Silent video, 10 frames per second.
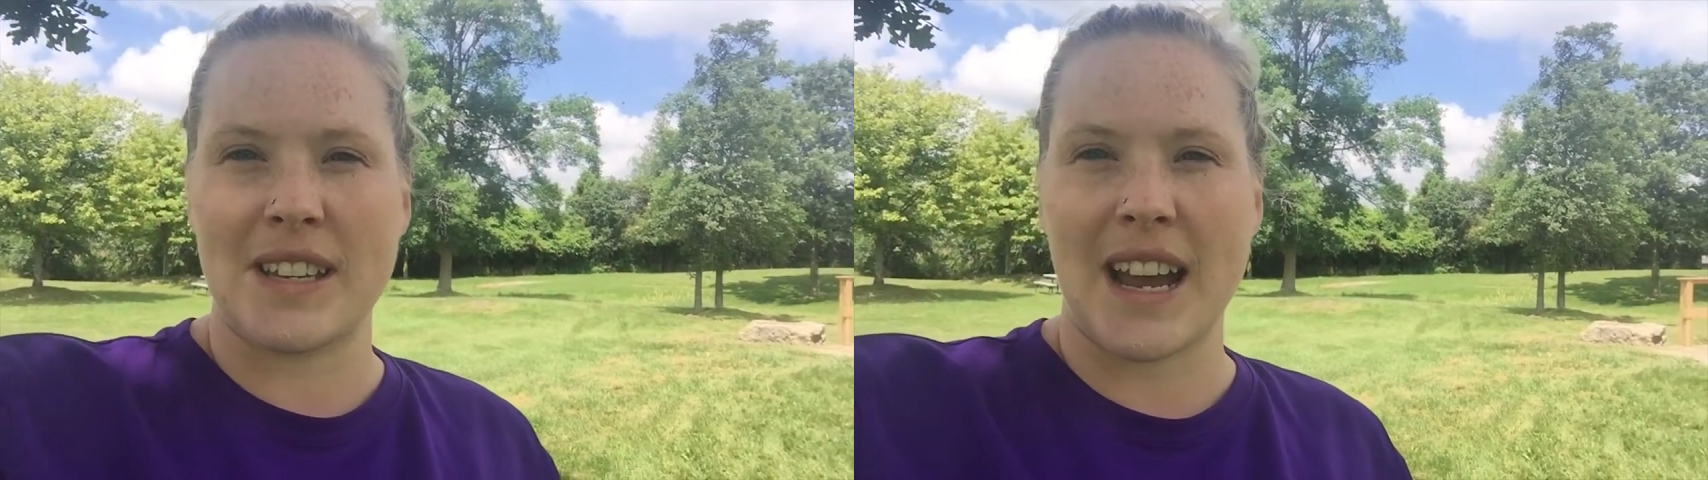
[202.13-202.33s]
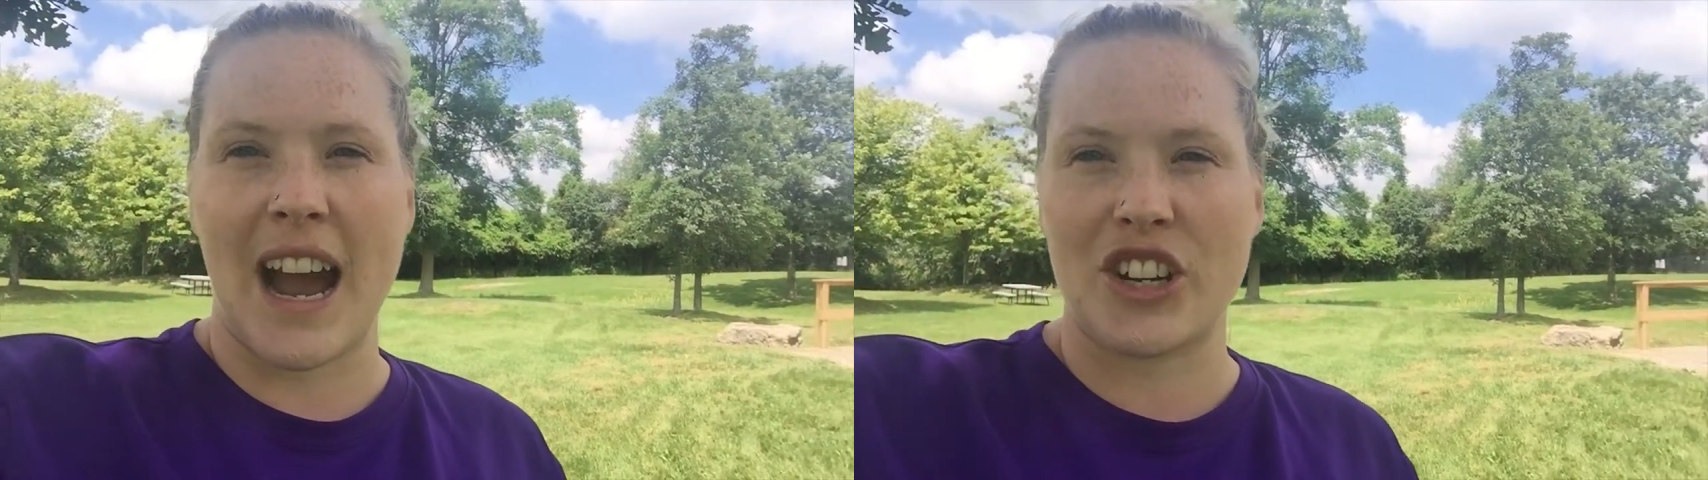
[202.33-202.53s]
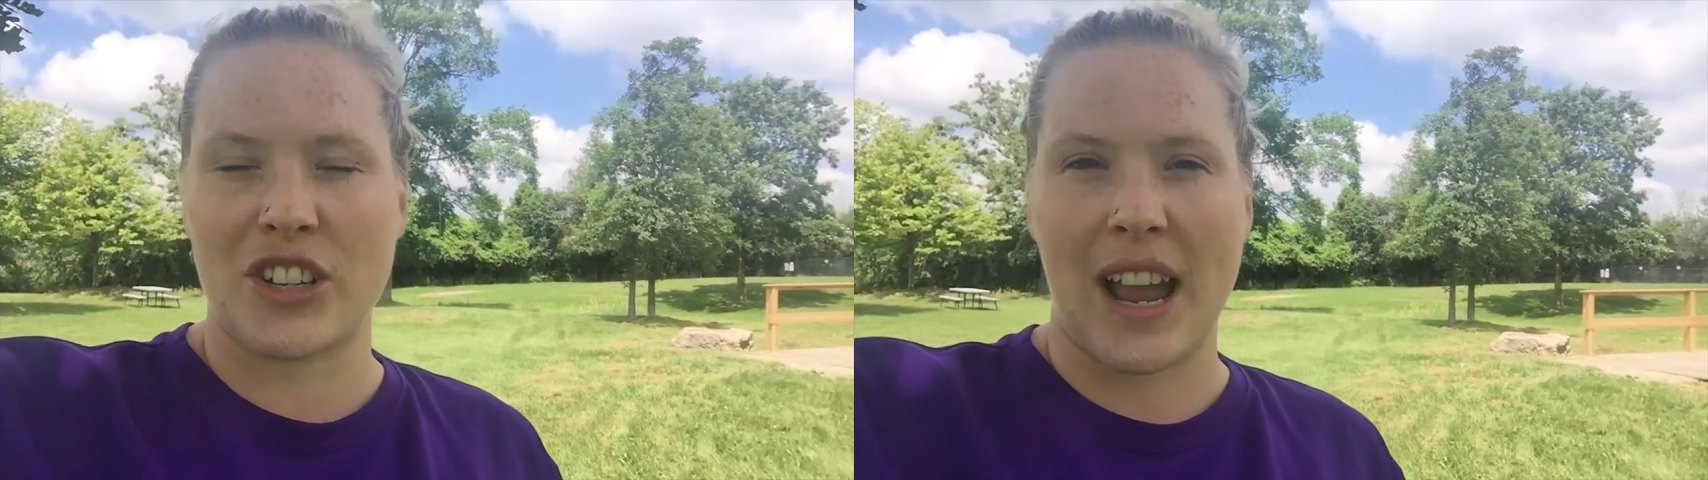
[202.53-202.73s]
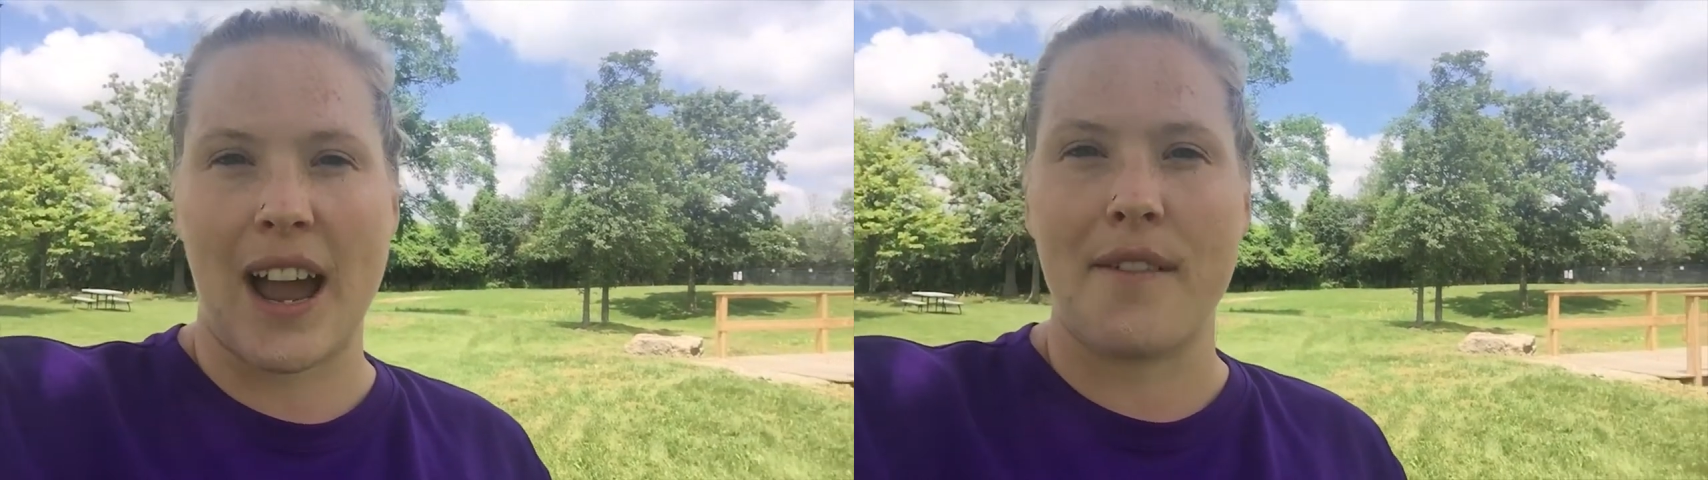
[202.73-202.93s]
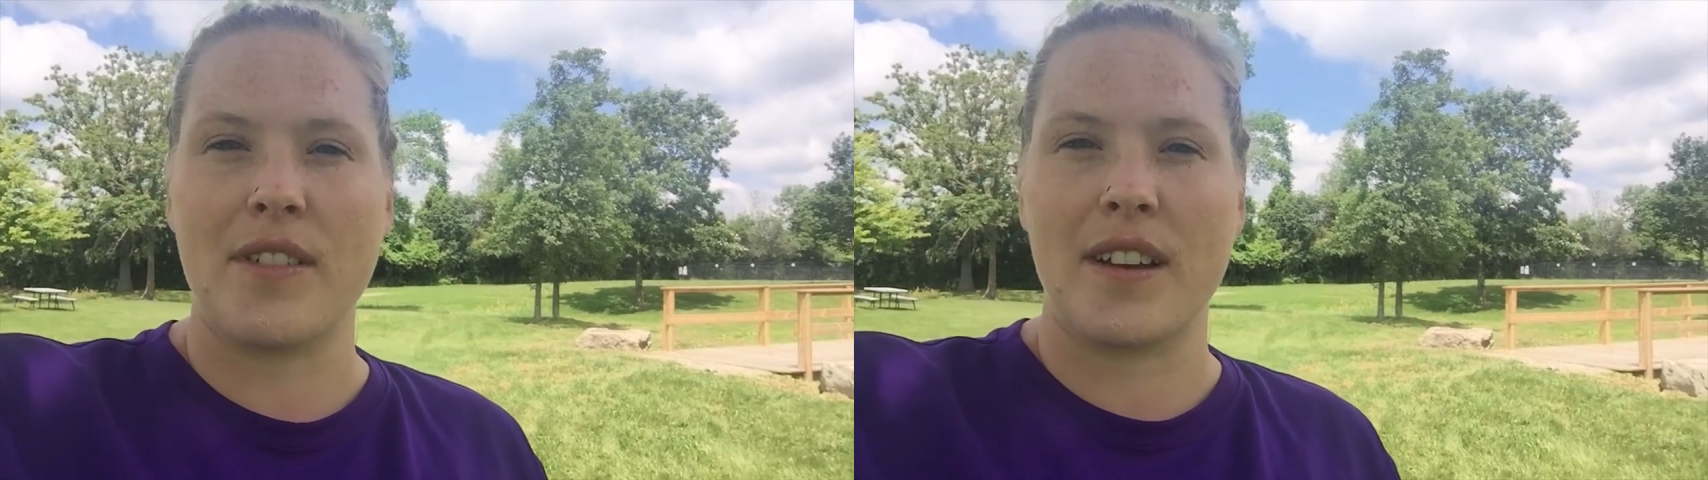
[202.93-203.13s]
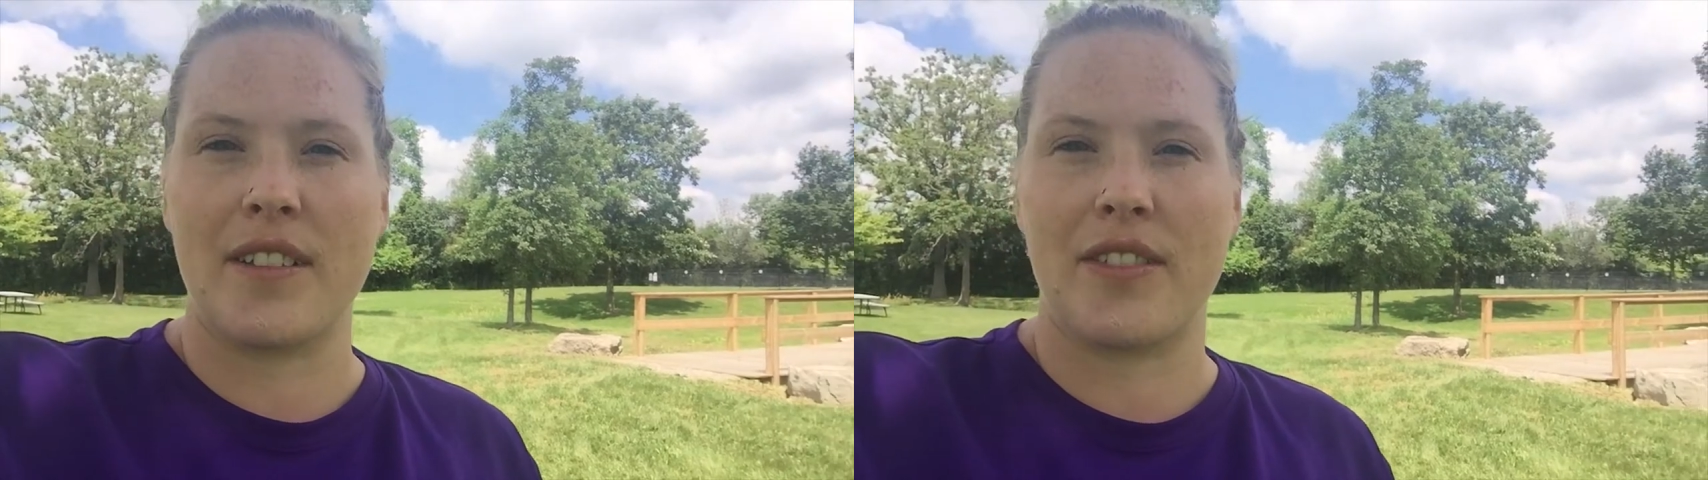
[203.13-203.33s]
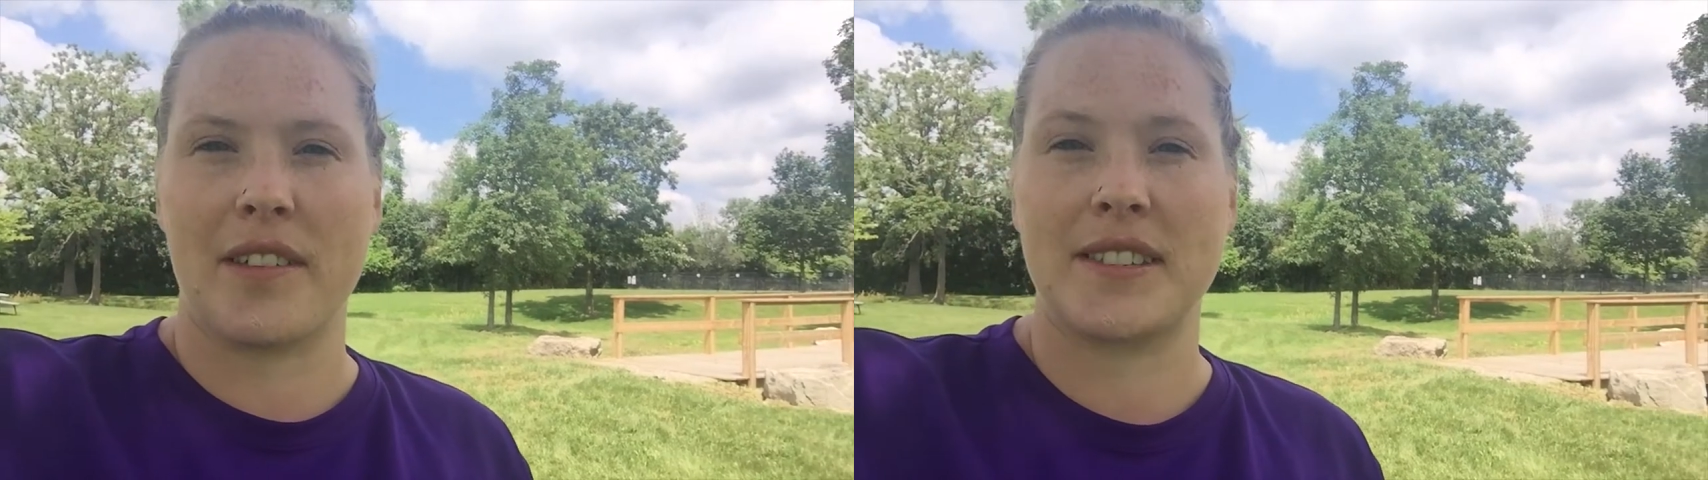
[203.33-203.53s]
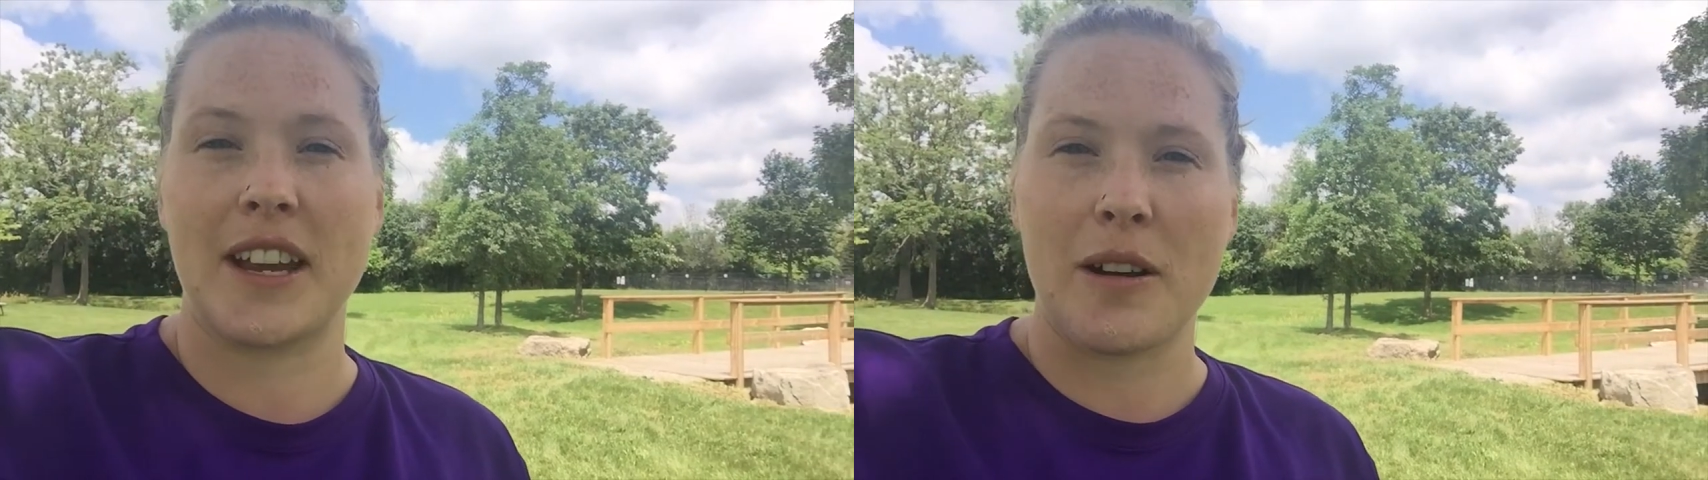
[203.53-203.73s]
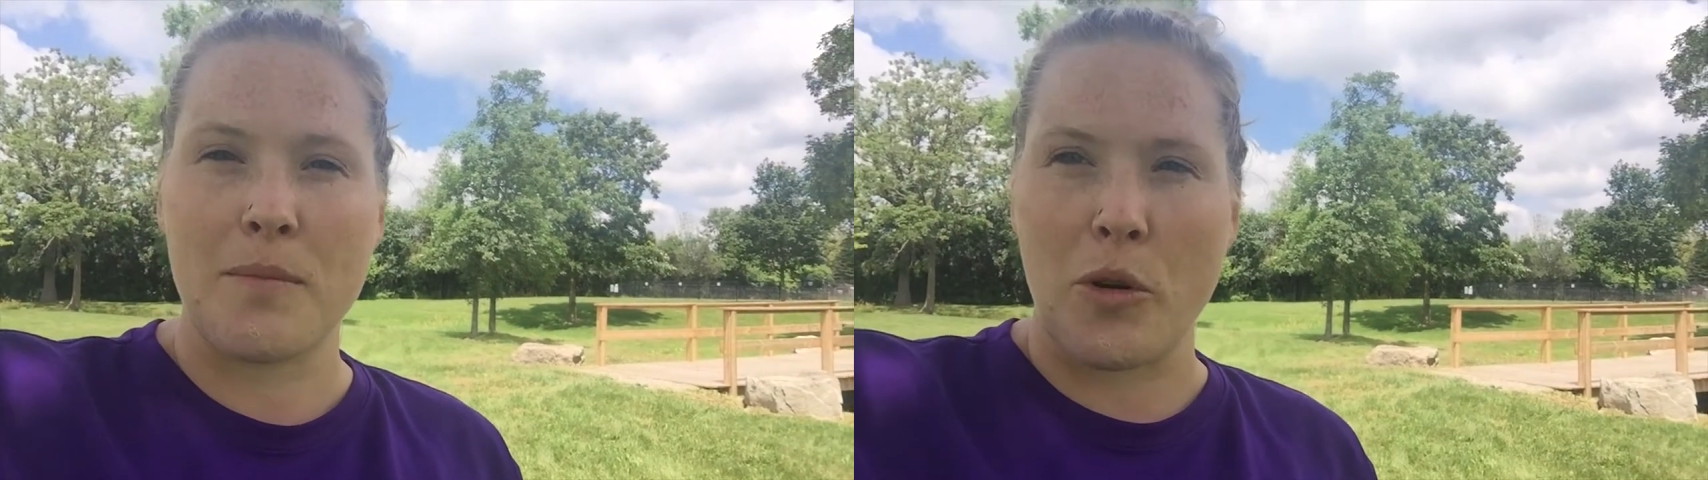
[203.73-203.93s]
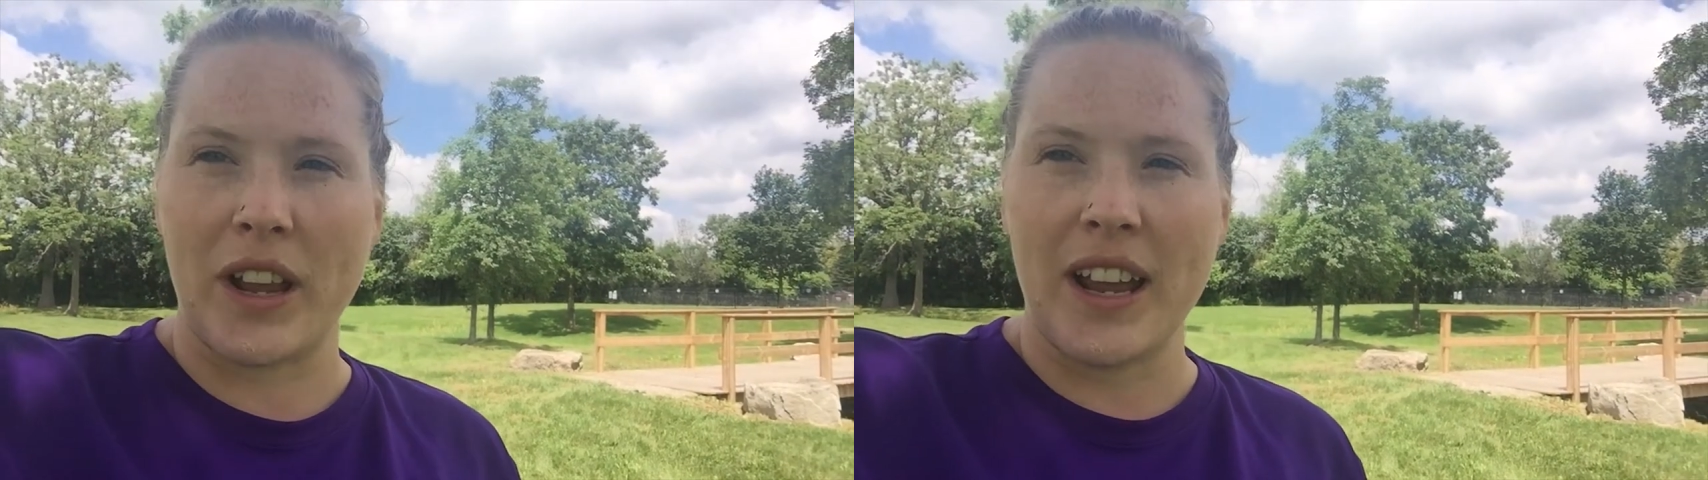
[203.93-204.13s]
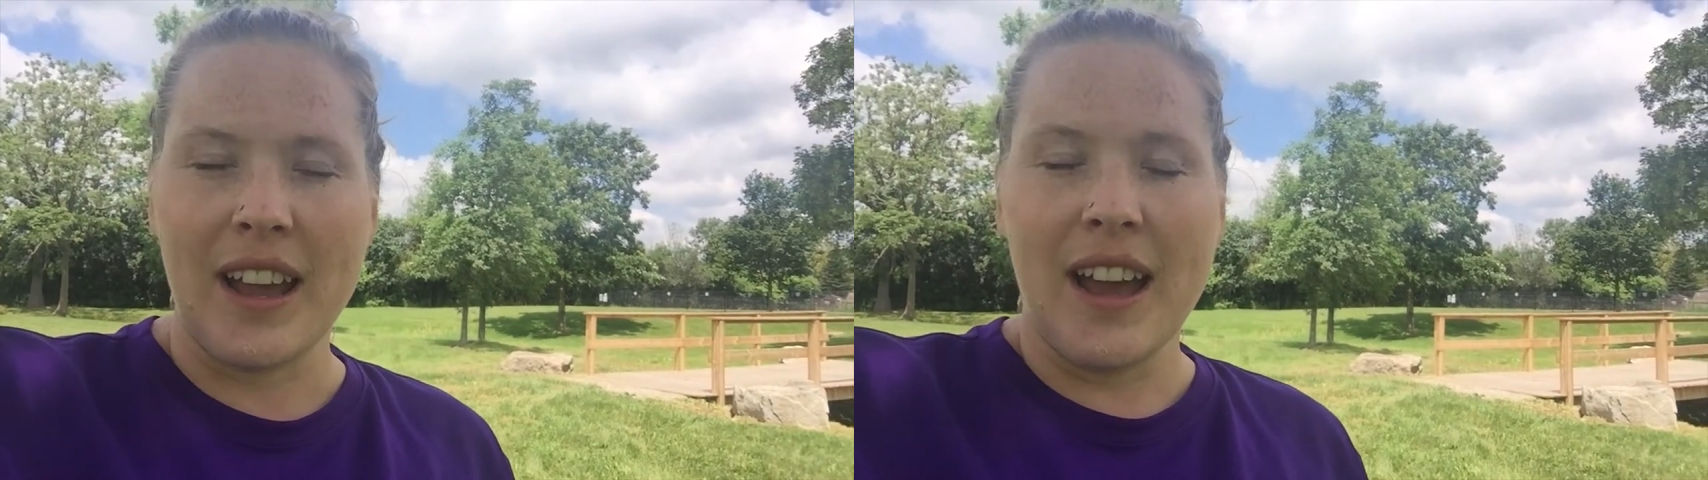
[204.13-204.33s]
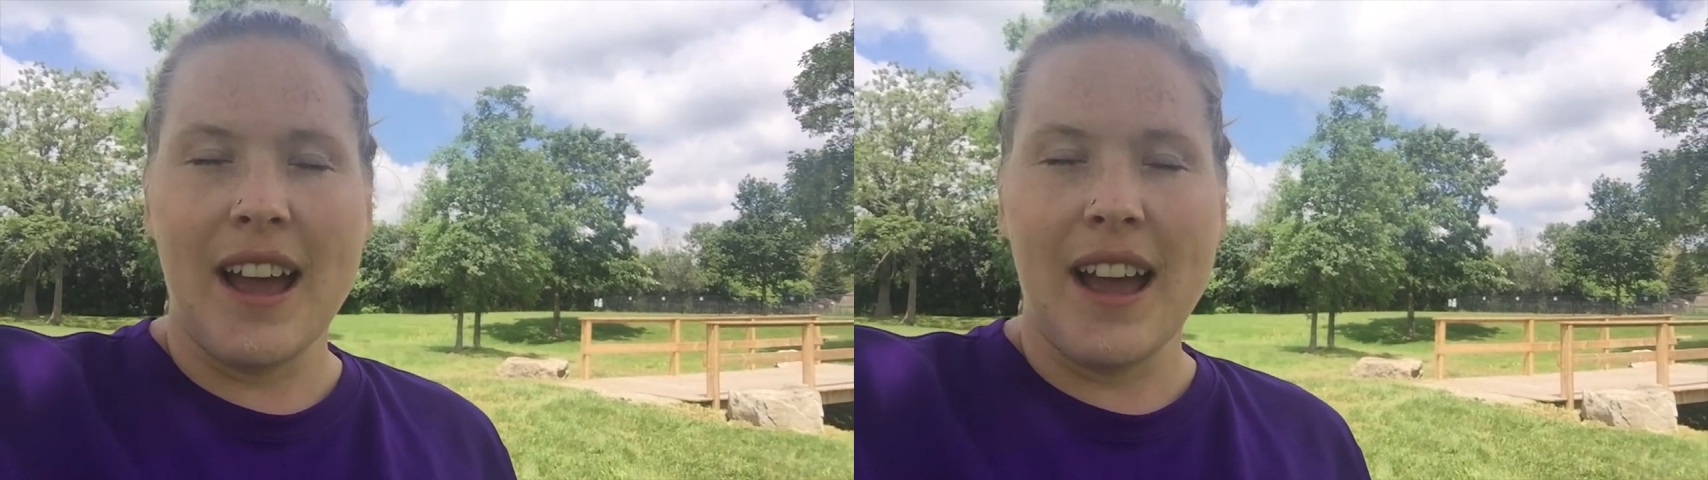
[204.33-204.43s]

to actually have the ceremony,